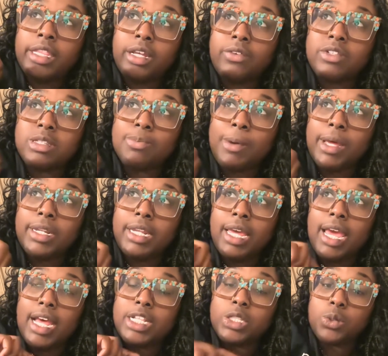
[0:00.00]
The
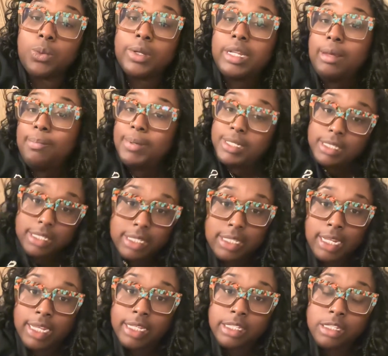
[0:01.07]
respondent had 20
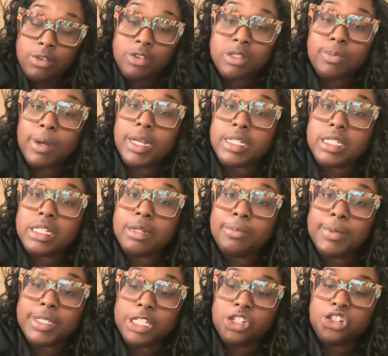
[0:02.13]
business days to respond to the
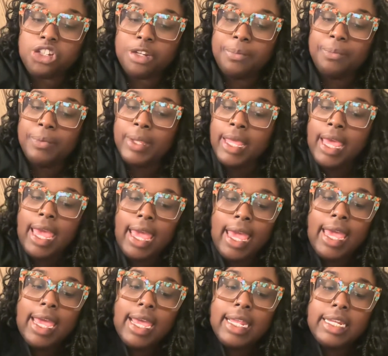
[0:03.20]
petition,
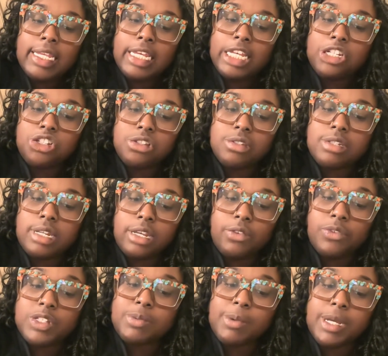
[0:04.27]
and he just
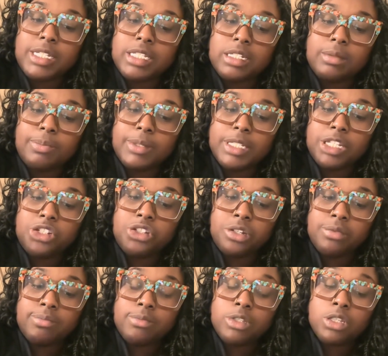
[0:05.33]
didn't respond to the
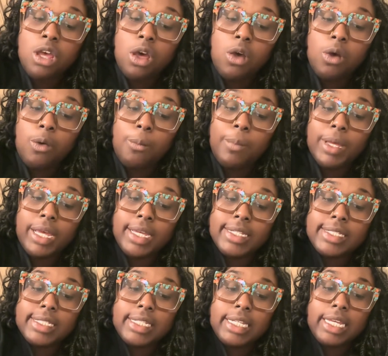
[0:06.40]
petition. So
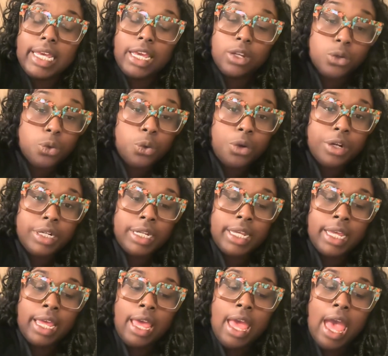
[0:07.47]
because he ignored
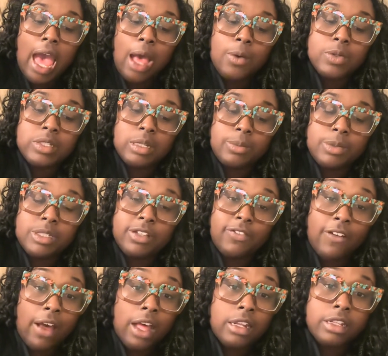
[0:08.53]
it, I was able to
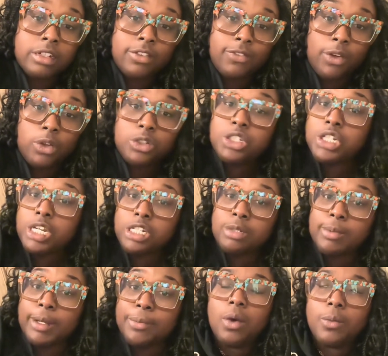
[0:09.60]
file a default
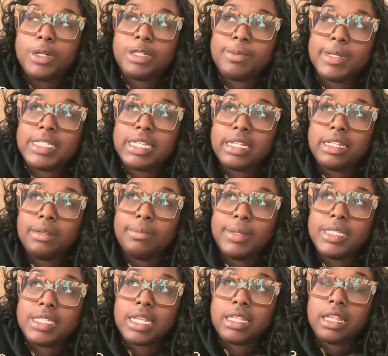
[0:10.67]
judgment, which basically
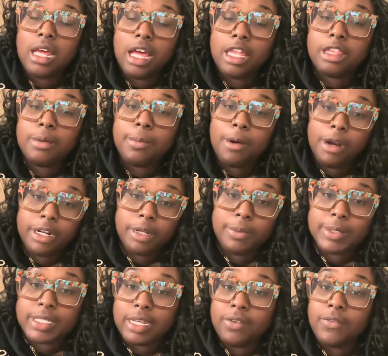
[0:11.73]
means that the other party
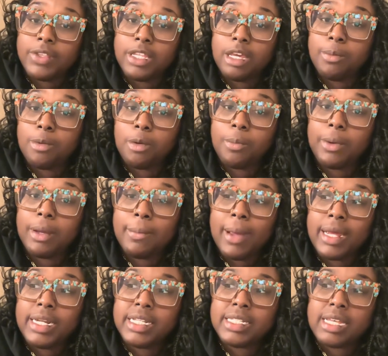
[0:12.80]
was given the appropriate
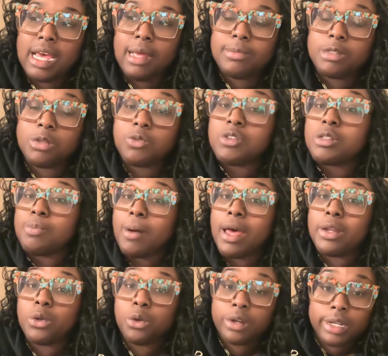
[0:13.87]
amount of time to
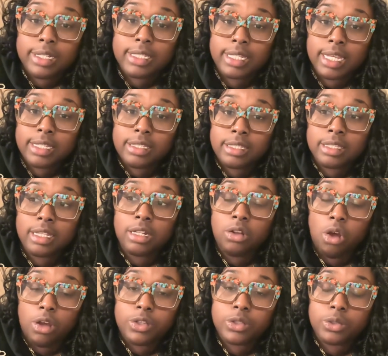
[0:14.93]
respond or contest the
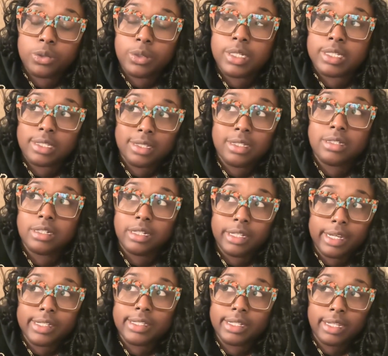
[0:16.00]
lawsuit, because essentially
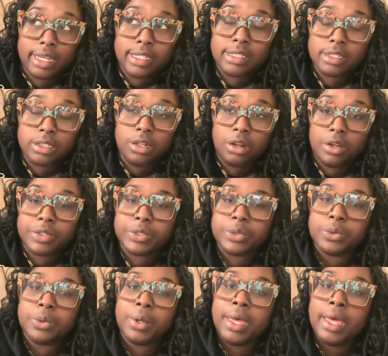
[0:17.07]
custody case is a
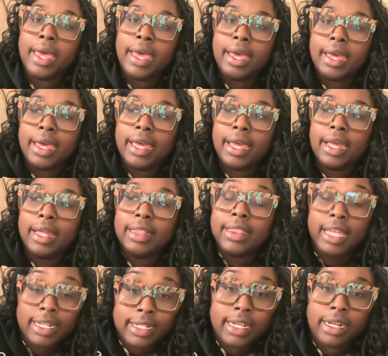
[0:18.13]
lawsuit,
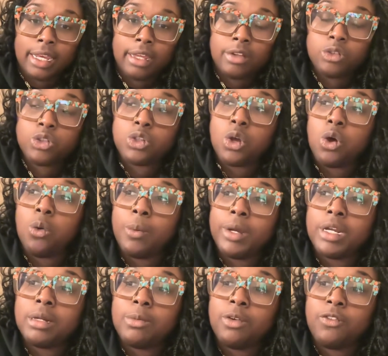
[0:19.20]
and they didn't. So
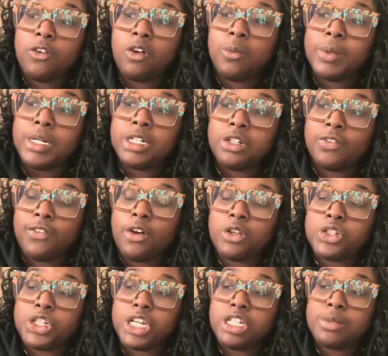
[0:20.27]
we're going to move forward with a
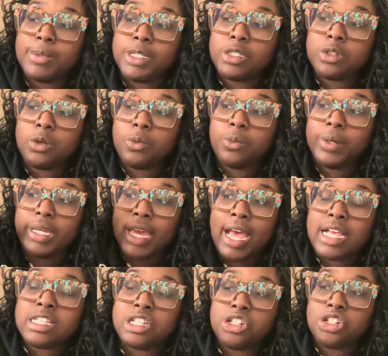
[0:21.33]
default judgment so we can
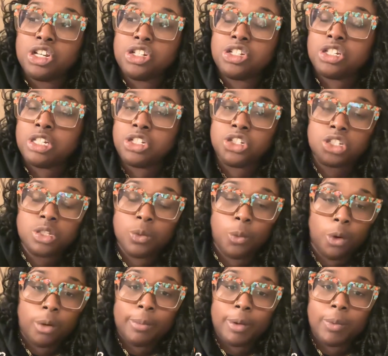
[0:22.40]
ask the judge to just
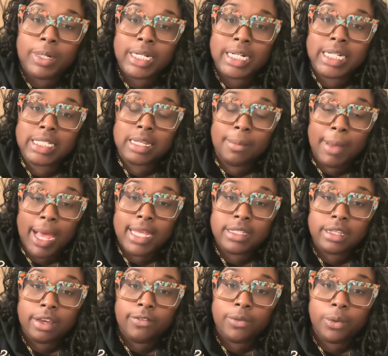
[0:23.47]
award me what it is I'm
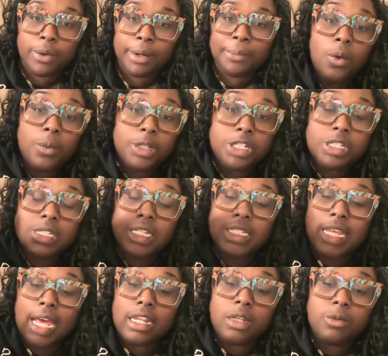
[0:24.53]
asking for, which is
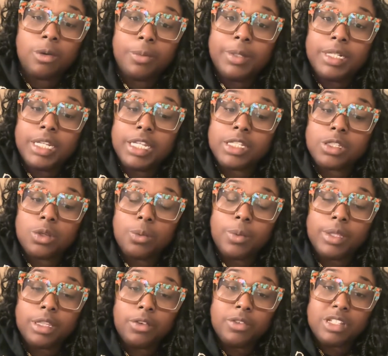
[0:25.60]
exactly what we did. So
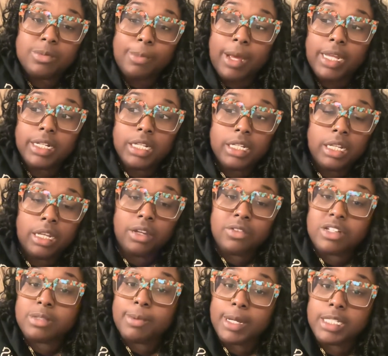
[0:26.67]
when the respondent
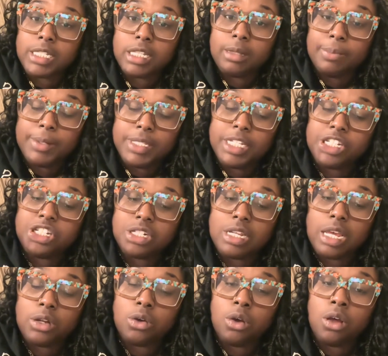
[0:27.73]
didn't respond to the petition
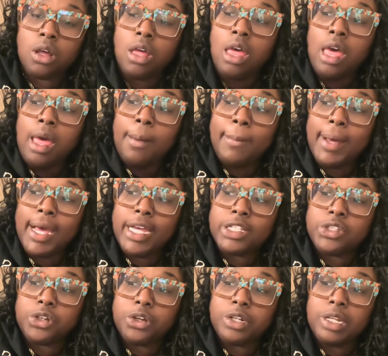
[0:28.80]
at all, my
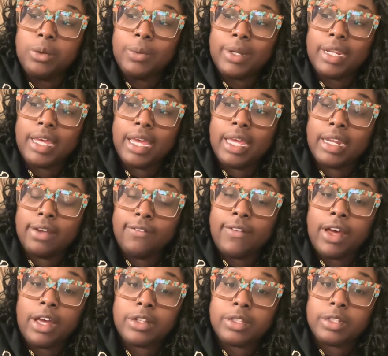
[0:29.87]
attorney went ahead and
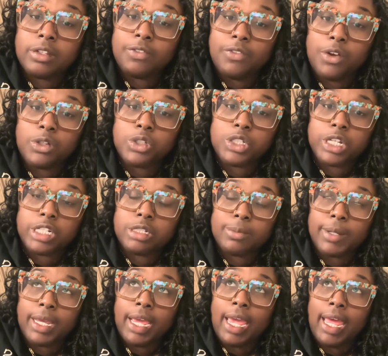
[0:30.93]
filed the default
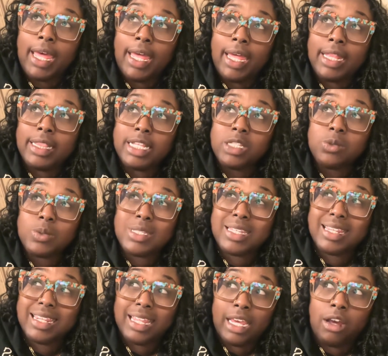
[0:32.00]
judgment. And this was
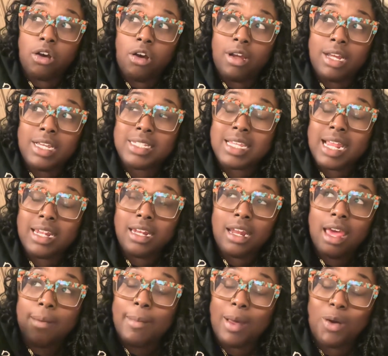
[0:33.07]
in late August. I
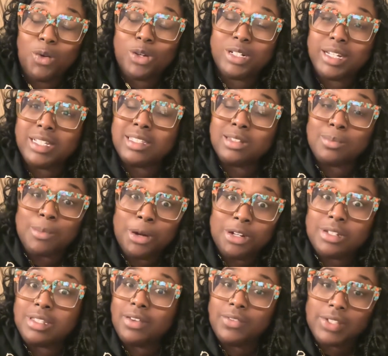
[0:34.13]
didn't have my court date till
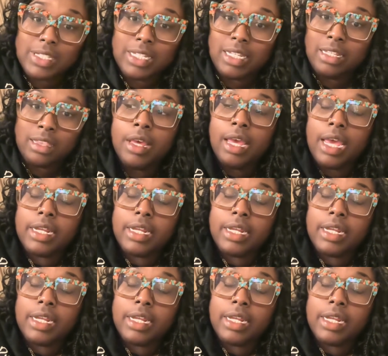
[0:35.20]
March 17th.